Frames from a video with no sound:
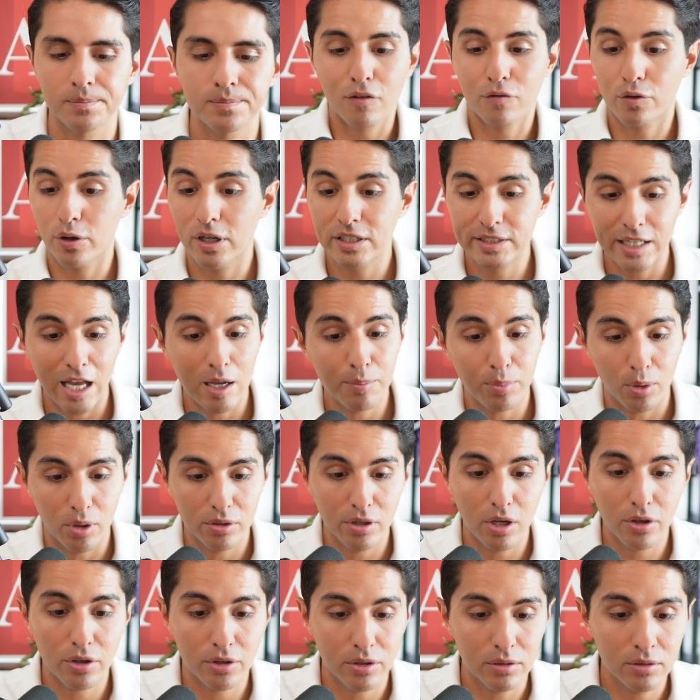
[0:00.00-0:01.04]
For example,
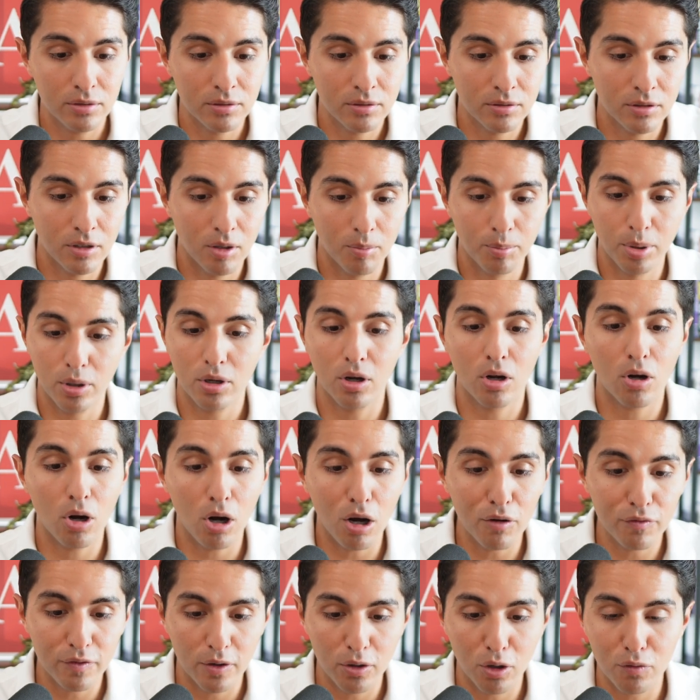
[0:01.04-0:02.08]
another book a
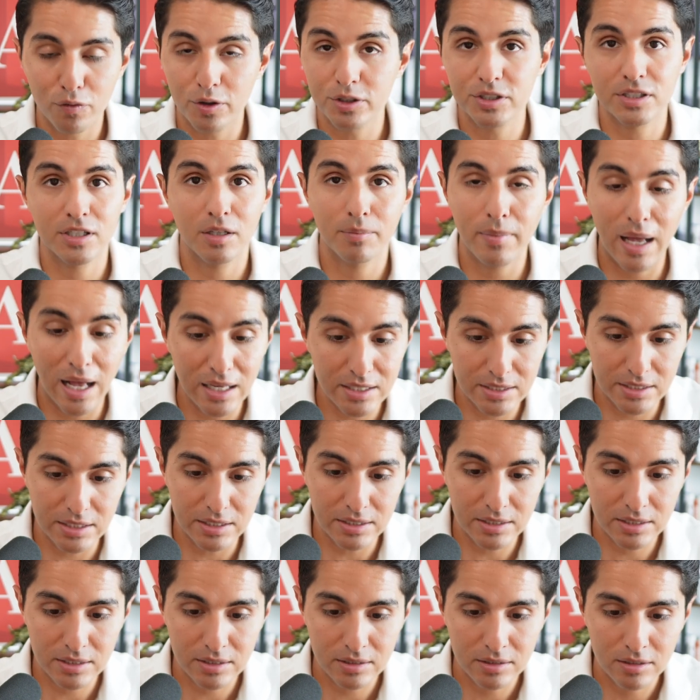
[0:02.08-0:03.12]
call funnel versus the
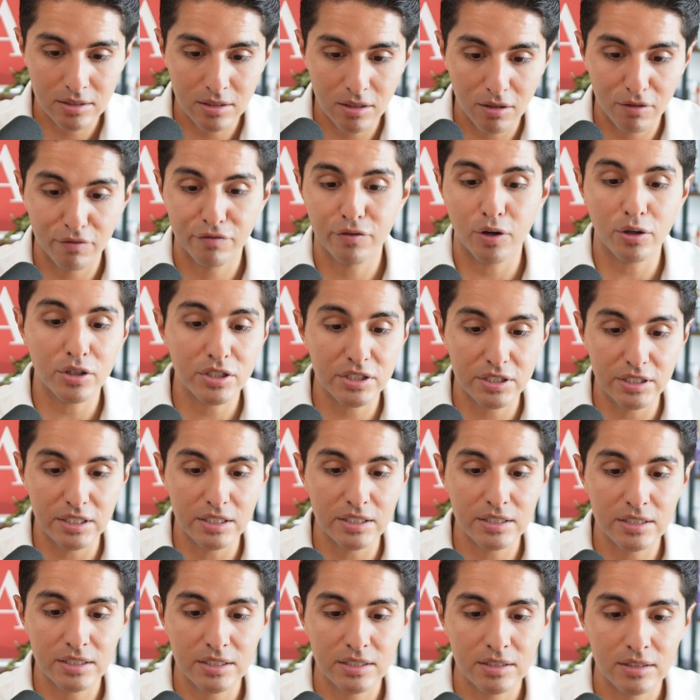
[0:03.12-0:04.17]
masses
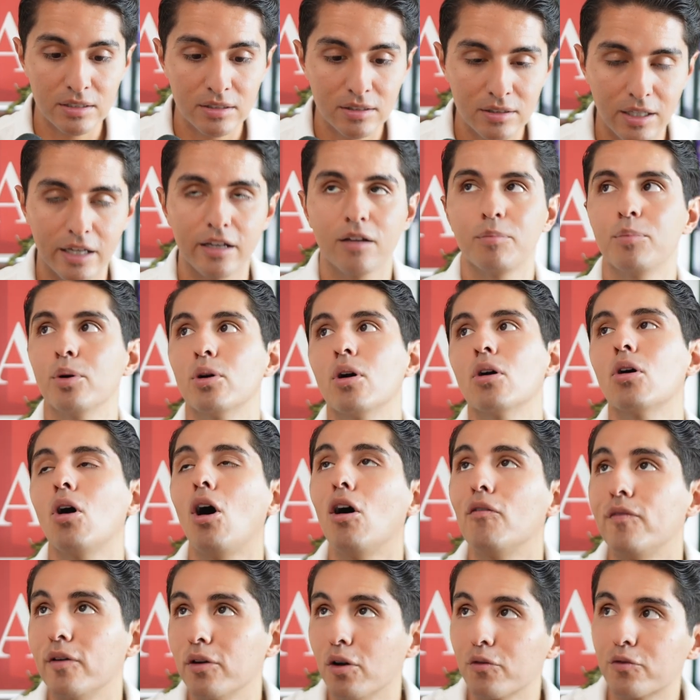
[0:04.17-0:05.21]
versus like book a
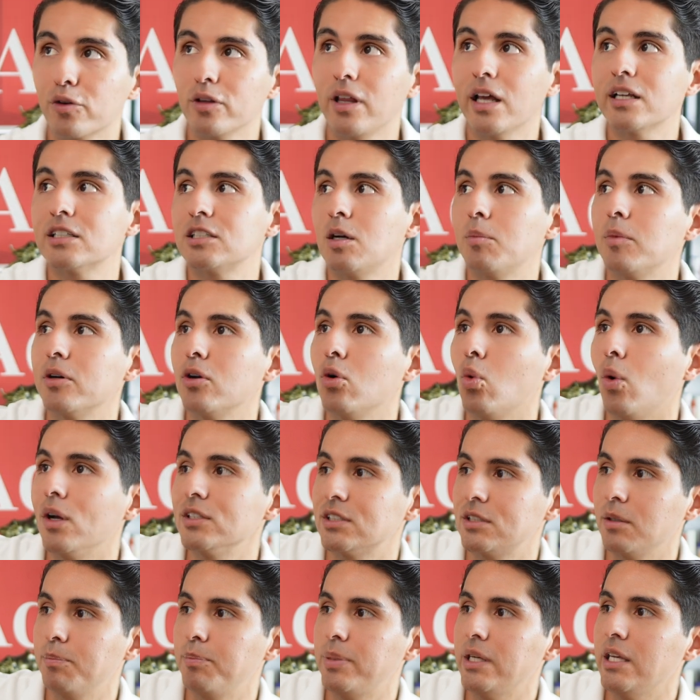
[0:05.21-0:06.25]
call funnel for like someone who wants
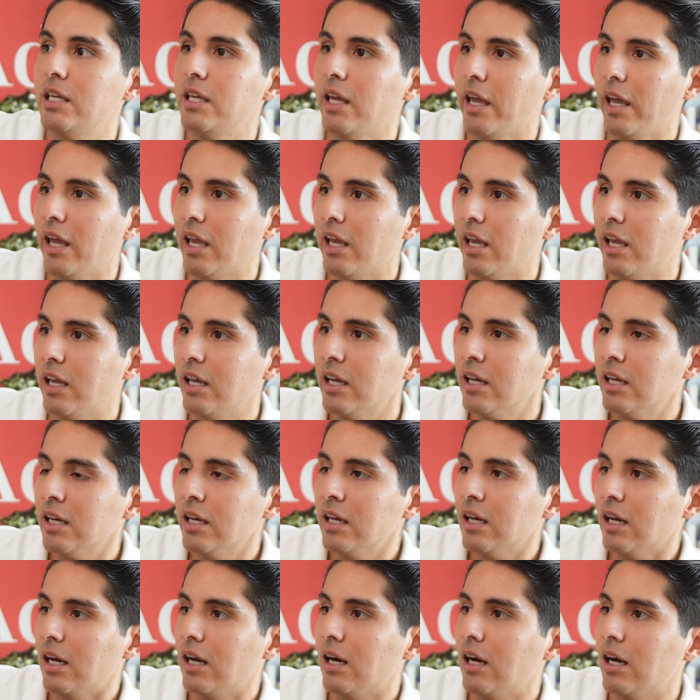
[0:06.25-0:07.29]
to be
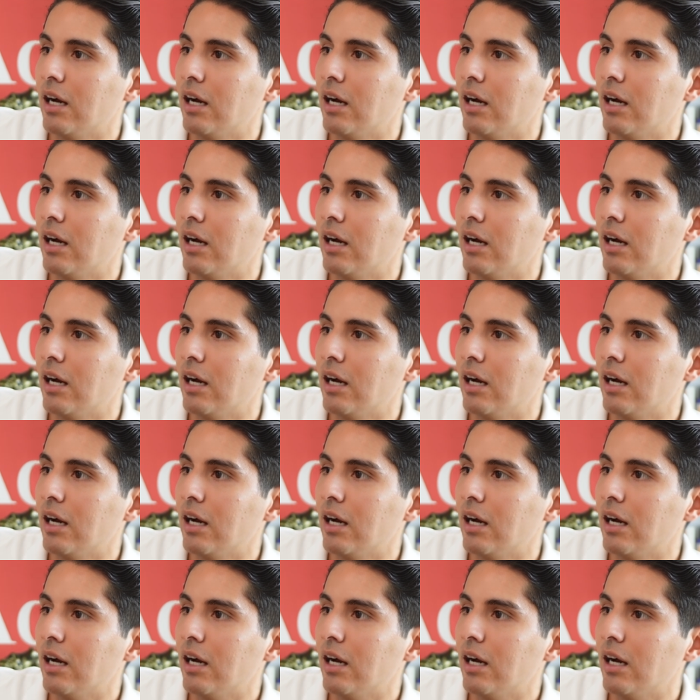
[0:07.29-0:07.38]
who